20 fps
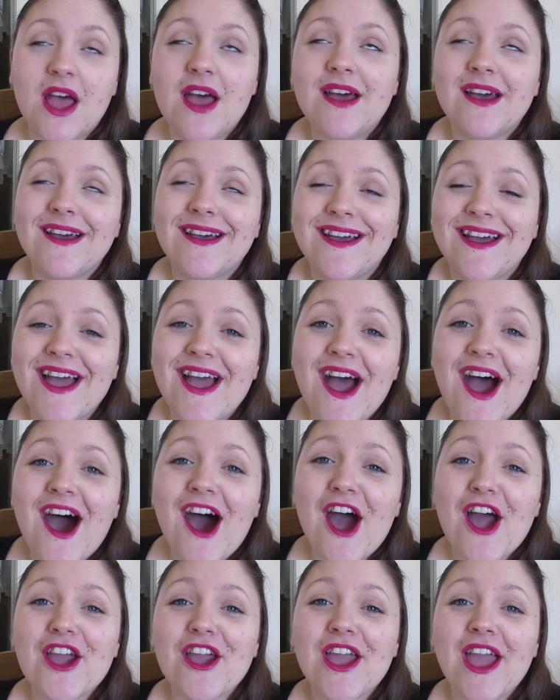
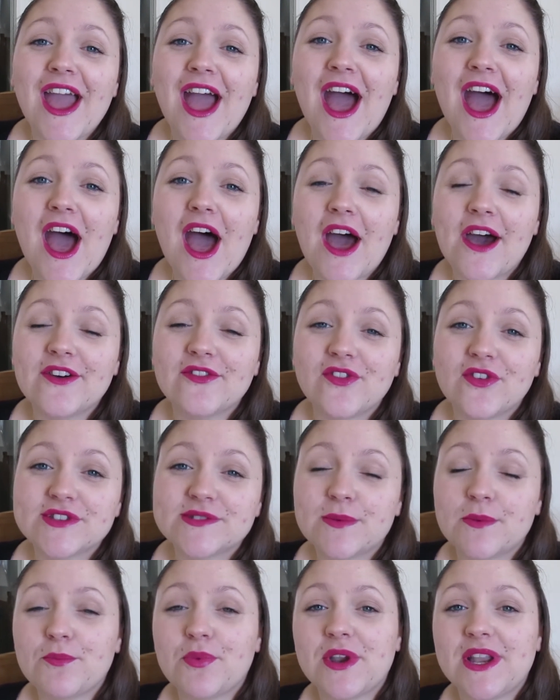I uh, have
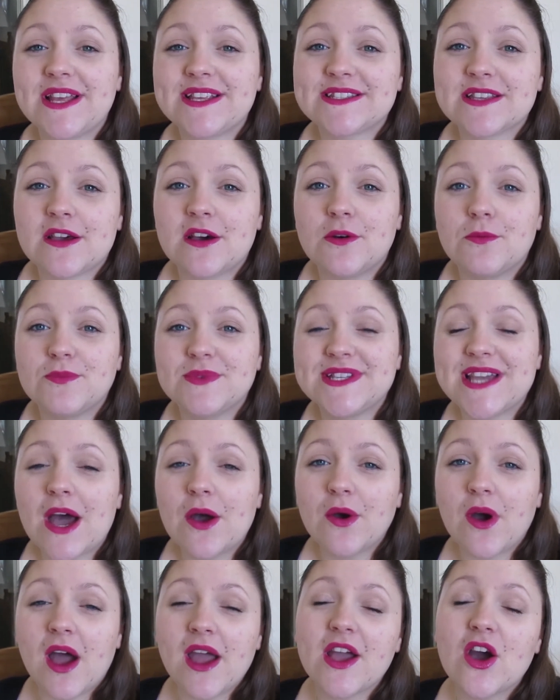also been putting some
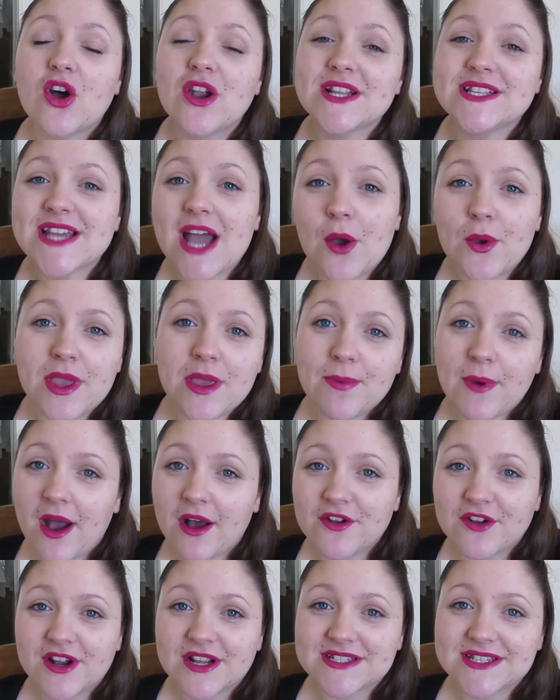talc, I call it talky
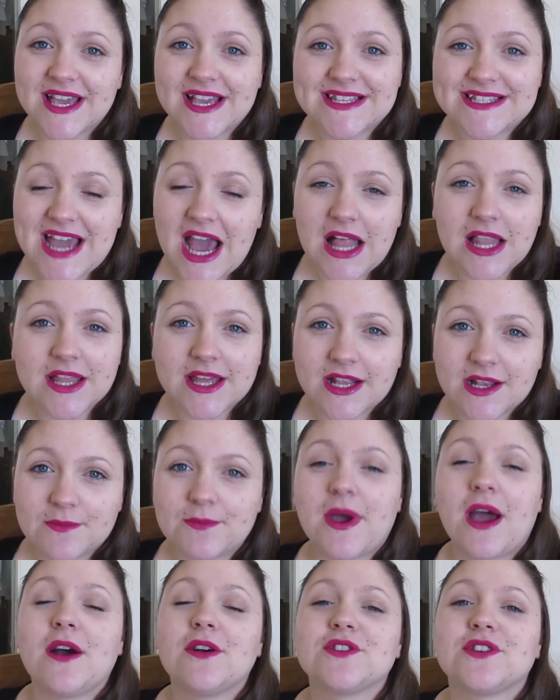powder, it's like
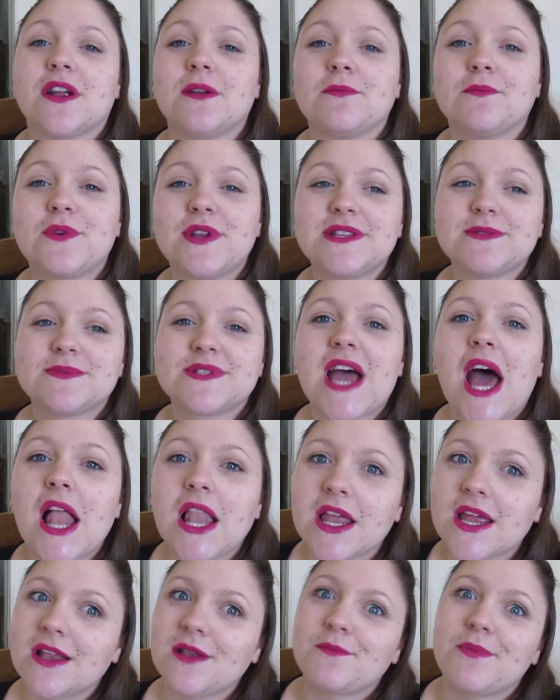talcum powder. I've been putting some
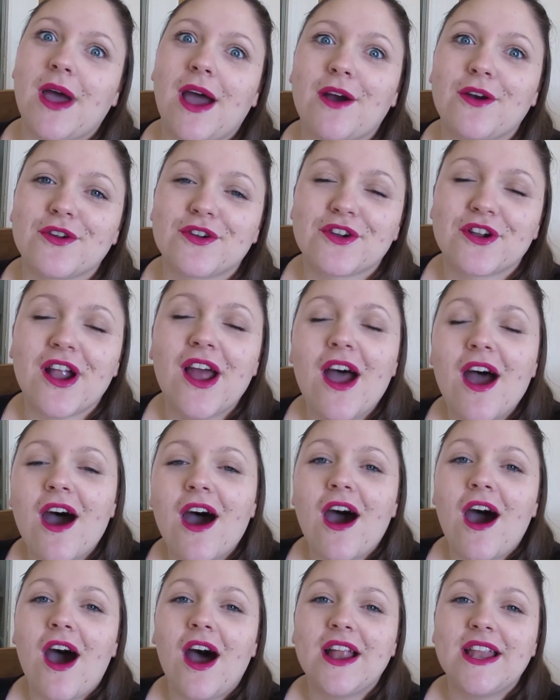talcum powder
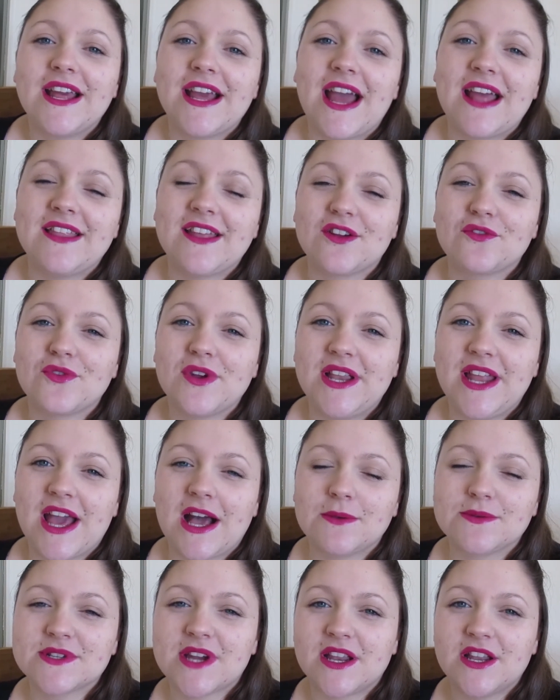on it and that really
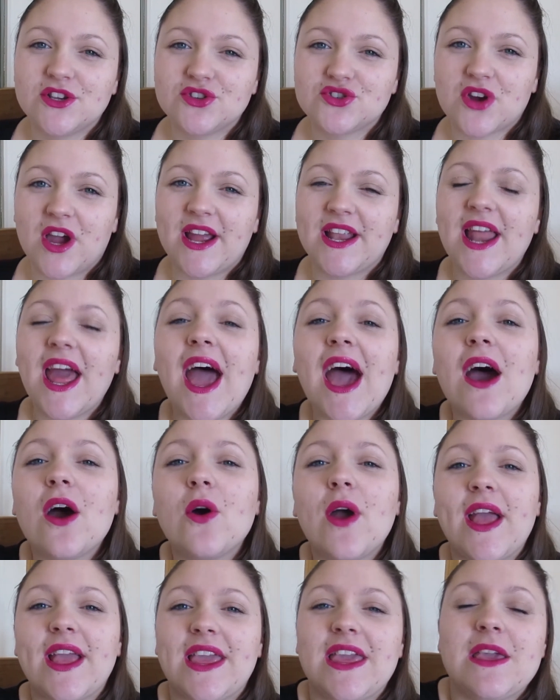helps kind of dry it
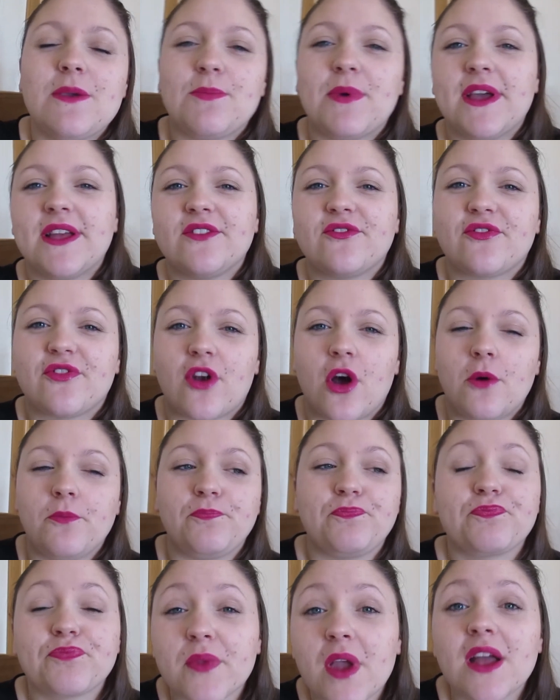out and keep it
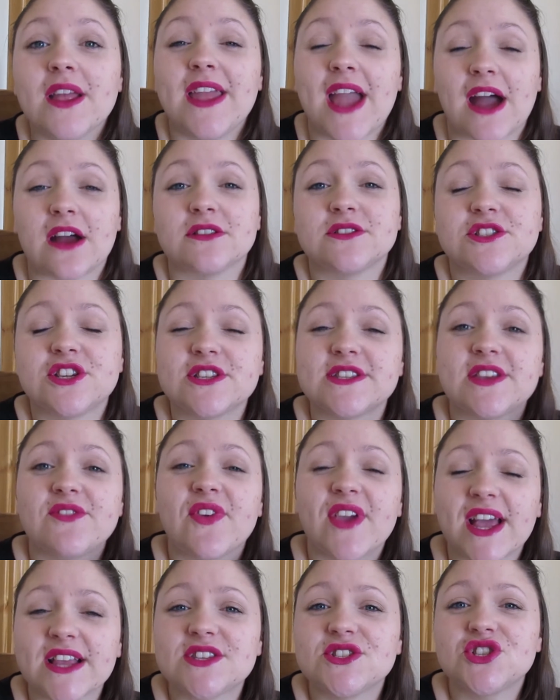from yeah, just if
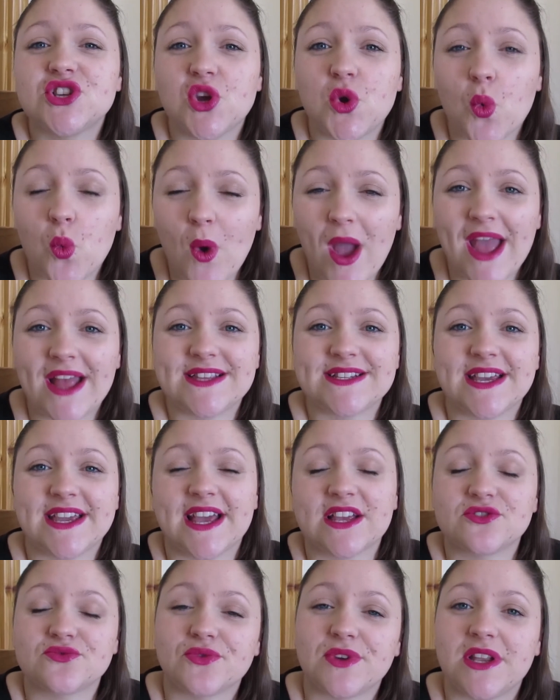it gets too wet, it
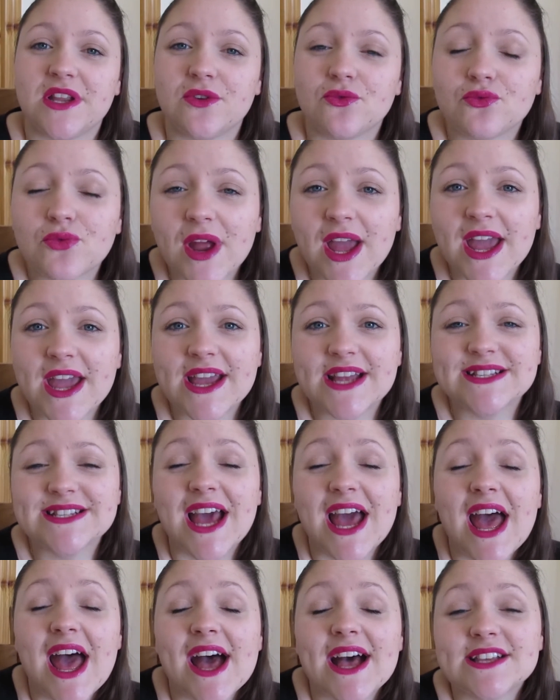gets really red. And
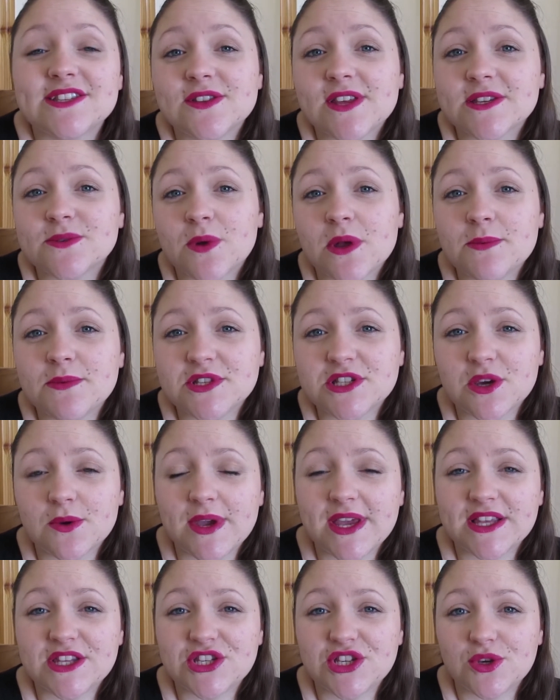so that's what I've been
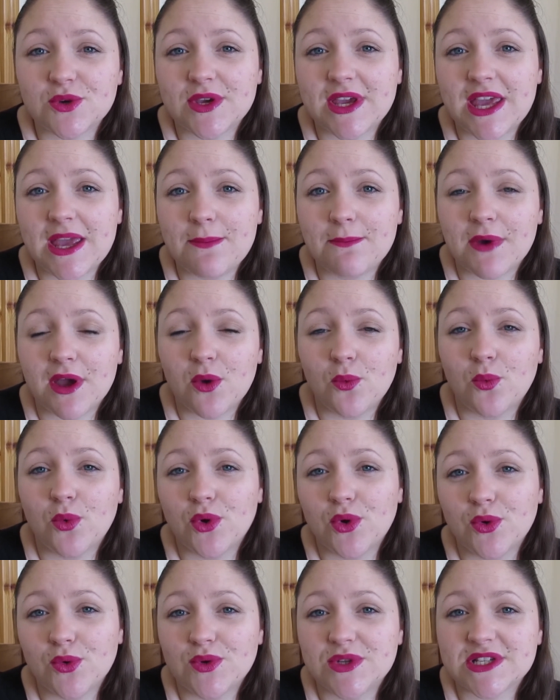doing to keep my
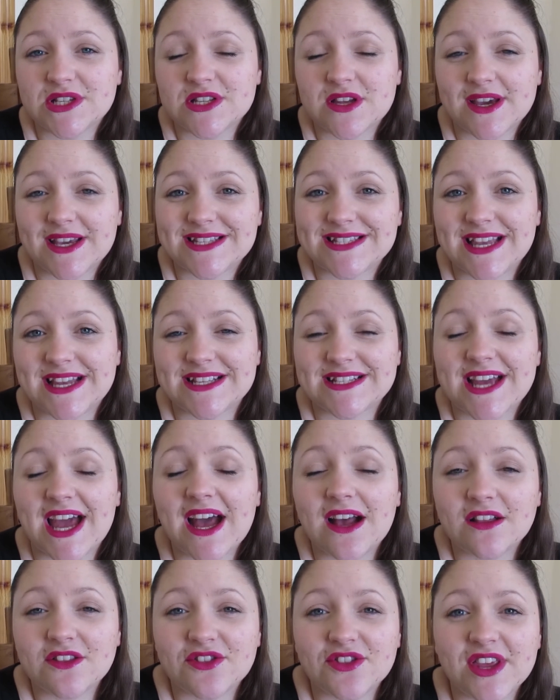wound nice and
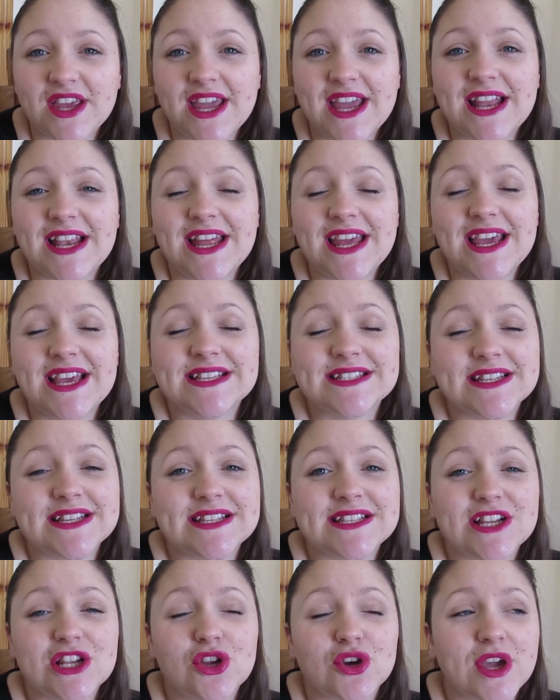healthy. It
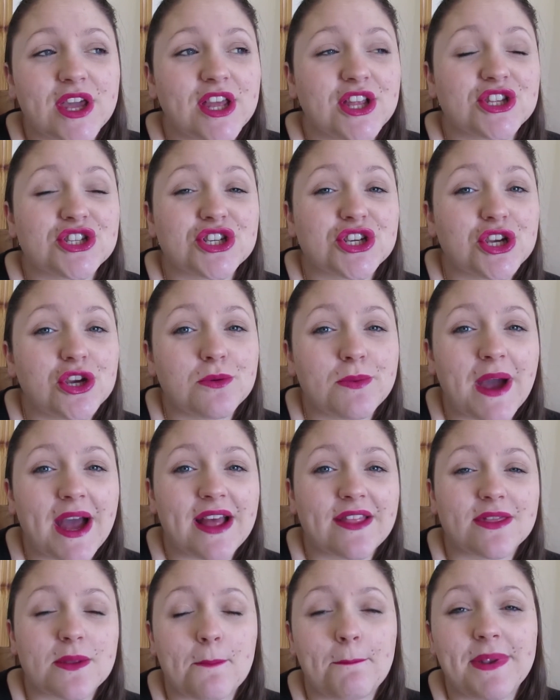isn't looking too
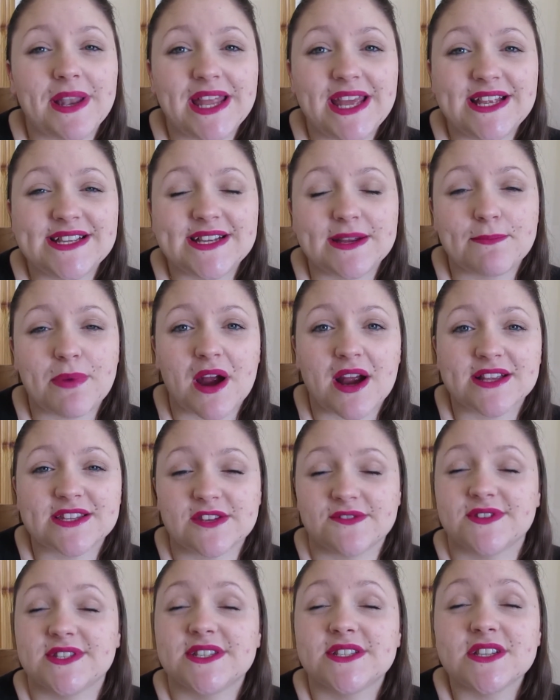bad. The bleeding parts
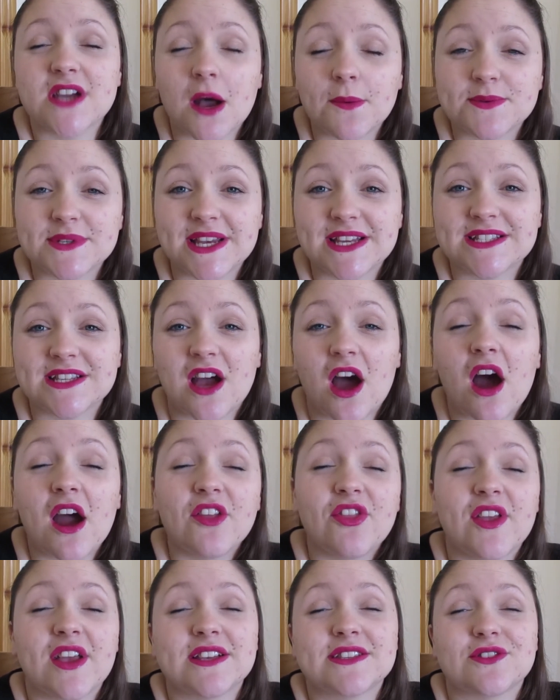have stopped. It's,
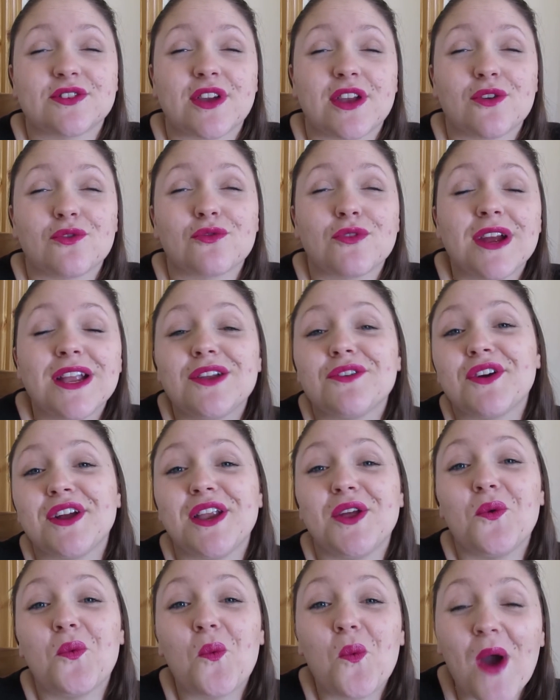I think it's looking really,
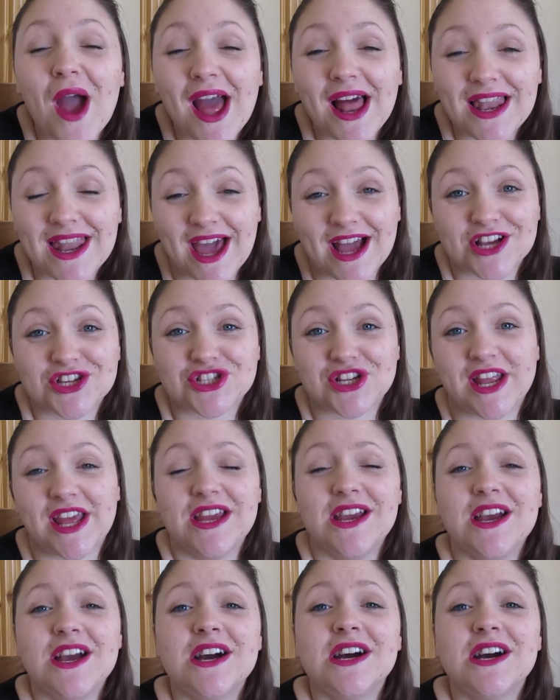really well actually.